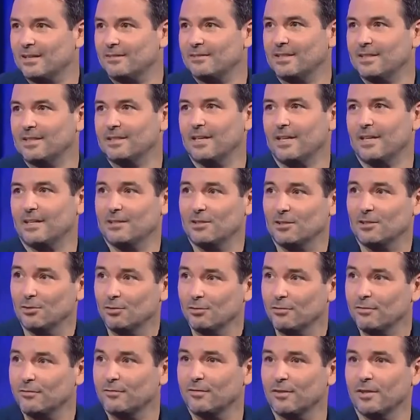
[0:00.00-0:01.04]
I think that
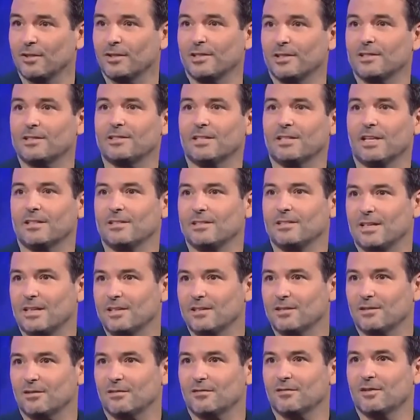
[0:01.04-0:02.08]
youthfulness, that
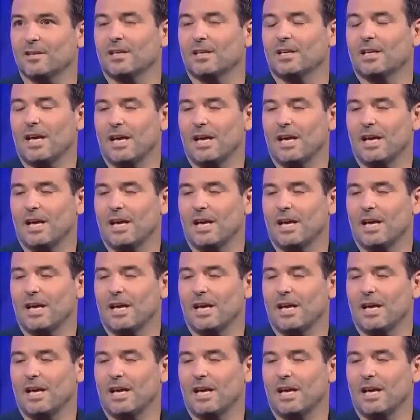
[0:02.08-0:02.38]
sense of